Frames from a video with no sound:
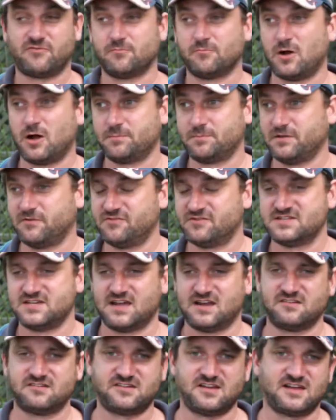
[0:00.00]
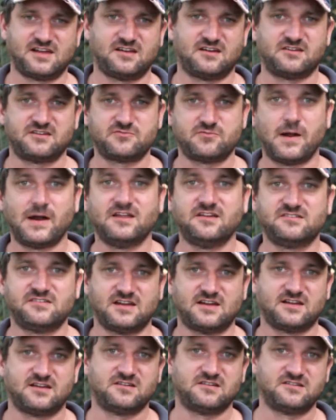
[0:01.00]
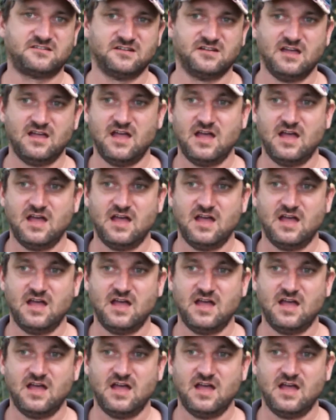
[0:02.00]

It might be for 10 seconds, 20 seconds.